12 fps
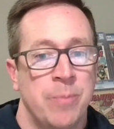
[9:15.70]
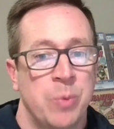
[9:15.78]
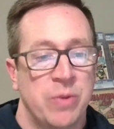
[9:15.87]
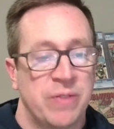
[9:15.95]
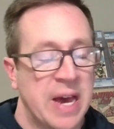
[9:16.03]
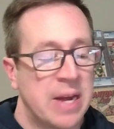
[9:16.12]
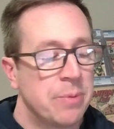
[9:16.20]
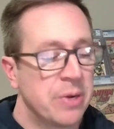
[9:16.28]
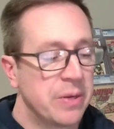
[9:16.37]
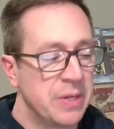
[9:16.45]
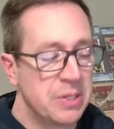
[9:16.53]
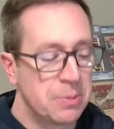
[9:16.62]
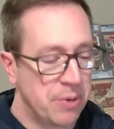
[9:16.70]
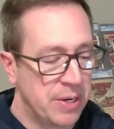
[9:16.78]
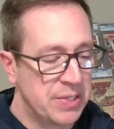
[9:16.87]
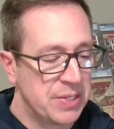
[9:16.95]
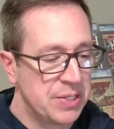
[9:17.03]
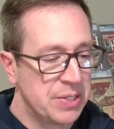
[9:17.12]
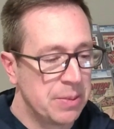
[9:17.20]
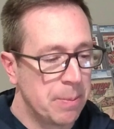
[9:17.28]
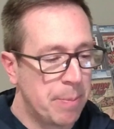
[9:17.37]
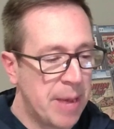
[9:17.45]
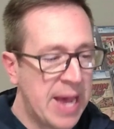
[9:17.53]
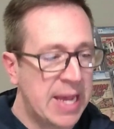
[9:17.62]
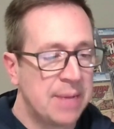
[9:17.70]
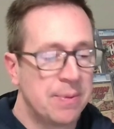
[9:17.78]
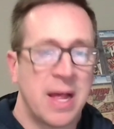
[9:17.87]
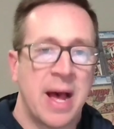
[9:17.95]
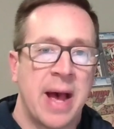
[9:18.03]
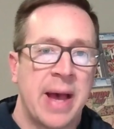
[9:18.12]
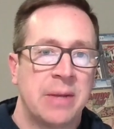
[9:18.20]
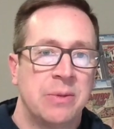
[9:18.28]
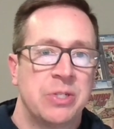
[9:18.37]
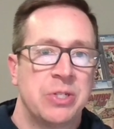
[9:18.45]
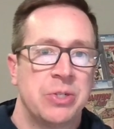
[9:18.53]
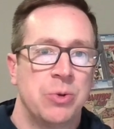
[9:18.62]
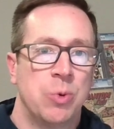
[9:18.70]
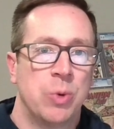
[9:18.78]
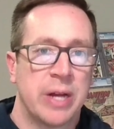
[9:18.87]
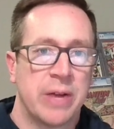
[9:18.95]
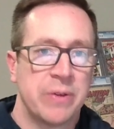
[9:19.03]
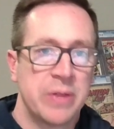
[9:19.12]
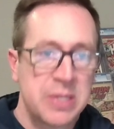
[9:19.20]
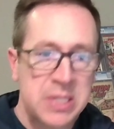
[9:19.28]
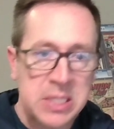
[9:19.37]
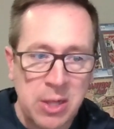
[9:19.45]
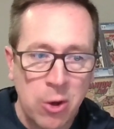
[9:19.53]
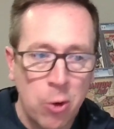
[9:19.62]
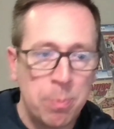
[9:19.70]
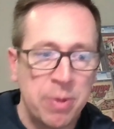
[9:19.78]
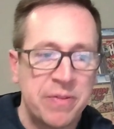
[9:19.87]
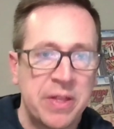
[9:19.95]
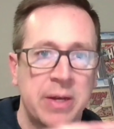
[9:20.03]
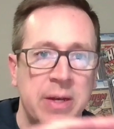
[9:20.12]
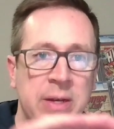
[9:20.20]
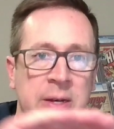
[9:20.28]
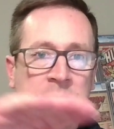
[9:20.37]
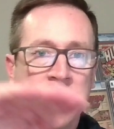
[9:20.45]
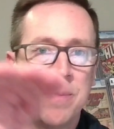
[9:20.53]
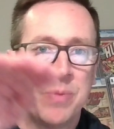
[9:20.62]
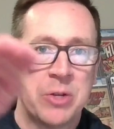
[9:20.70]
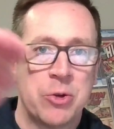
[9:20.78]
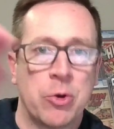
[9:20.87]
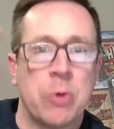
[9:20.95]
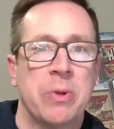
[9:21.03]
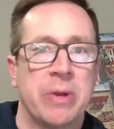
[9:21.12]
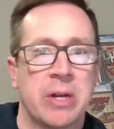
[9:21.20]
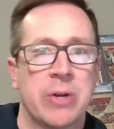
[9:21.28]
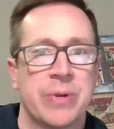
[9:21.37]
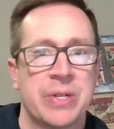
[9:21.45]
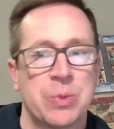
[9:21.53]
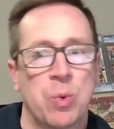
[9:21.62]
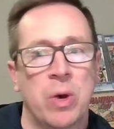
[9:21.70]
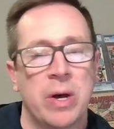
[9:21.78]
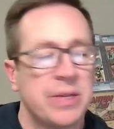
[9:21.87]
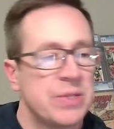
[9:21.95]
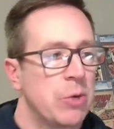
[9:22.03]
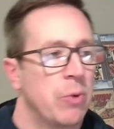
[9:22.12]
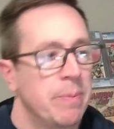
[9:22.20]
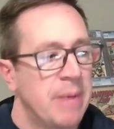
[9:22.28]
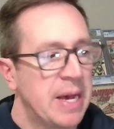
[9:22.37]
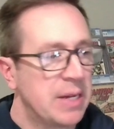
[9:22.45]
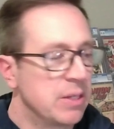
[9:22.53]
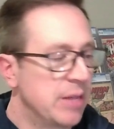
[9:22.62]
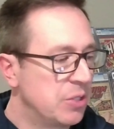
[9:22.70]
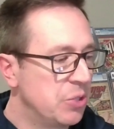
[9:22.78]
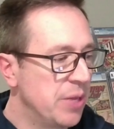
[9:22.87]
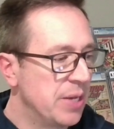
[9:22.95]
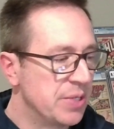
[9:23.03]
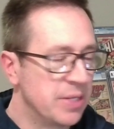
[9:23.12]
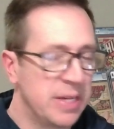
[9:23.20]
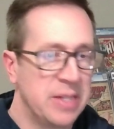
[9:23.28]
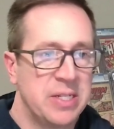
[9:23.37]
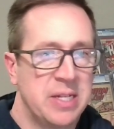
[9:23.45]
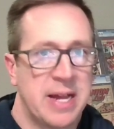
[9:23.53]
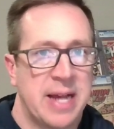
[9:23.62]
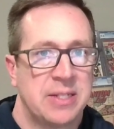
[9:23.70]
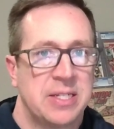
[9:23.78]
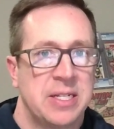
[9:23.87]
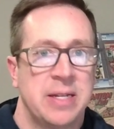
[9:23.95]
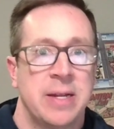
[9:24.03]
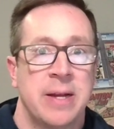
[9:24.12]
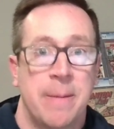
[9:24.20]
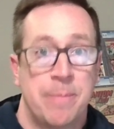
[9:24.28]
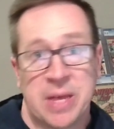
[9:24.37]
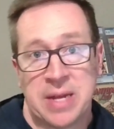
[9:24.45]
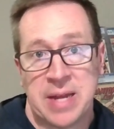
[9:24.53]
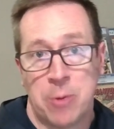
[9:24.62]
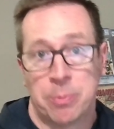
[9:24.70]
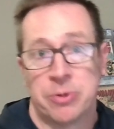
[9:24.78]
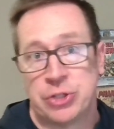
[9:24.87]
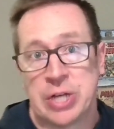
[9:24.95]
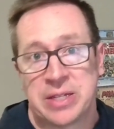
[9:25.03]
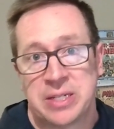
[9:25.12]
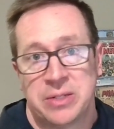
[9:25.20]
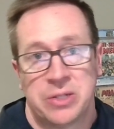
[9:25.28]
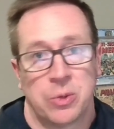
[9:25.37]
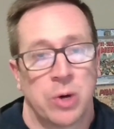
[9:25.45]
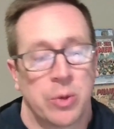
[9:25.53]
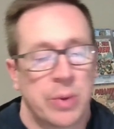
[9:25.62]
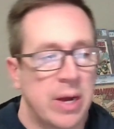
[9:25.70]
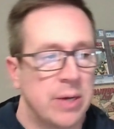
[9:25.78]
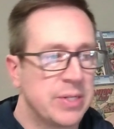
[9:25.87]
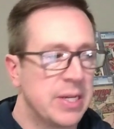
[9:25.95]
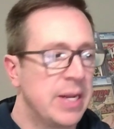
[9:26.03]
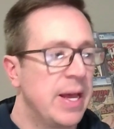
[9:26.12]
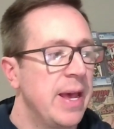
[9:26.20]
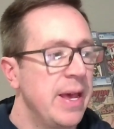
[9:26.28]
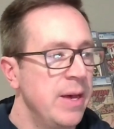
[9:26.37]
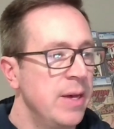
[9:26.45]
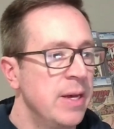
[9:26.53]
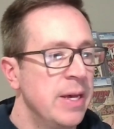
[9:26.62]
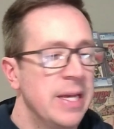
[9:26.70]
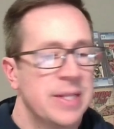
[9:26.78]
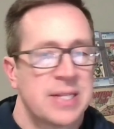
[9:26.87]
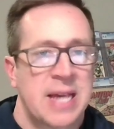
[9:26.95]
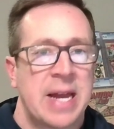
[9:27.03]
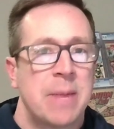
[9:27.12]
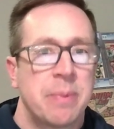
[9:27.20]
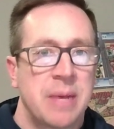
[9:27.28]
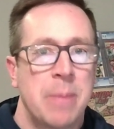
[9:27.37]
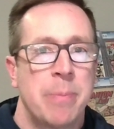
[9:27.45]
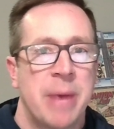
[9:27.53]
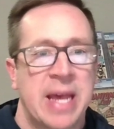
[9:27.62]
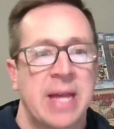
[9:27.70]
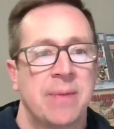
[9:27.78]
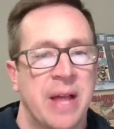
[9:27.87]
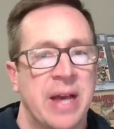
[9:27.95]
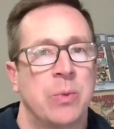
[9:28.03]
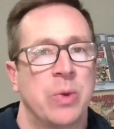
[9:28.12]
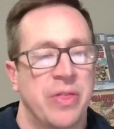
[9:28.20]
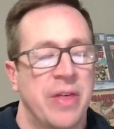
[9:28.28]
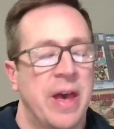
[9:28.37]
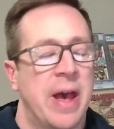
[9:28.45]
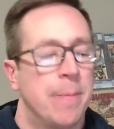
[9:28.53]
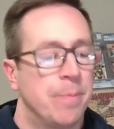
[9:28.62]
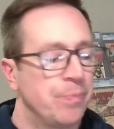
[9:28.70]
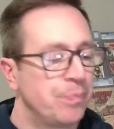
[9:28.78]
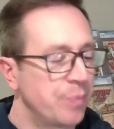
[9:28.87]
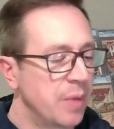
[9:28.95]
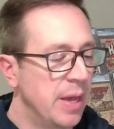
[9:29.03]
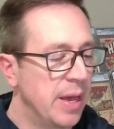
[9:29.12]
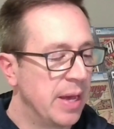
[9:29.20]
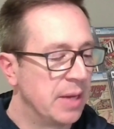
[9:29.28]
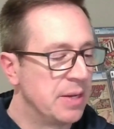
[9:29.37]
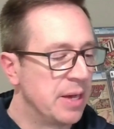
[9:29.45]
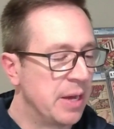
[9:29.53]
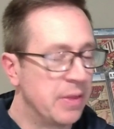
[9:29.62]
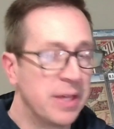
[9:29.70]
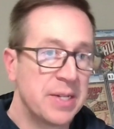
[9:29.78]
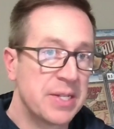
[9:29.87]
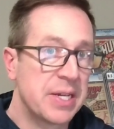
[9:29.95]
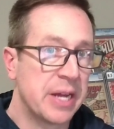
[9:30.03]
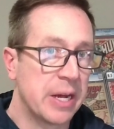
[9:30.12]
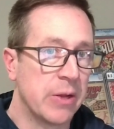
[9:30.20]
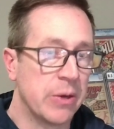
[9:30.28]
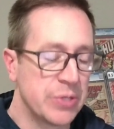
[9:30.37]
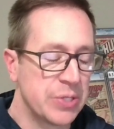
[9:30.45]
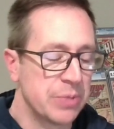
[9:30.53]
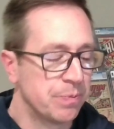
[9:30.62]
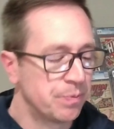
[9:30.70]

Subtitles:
we've got to bring these prices back in line to whatever the slope of the normal increase was going back to like 2018-19, and now projecting to where we are today. It's got to get back in line with that, and I think it's getting close.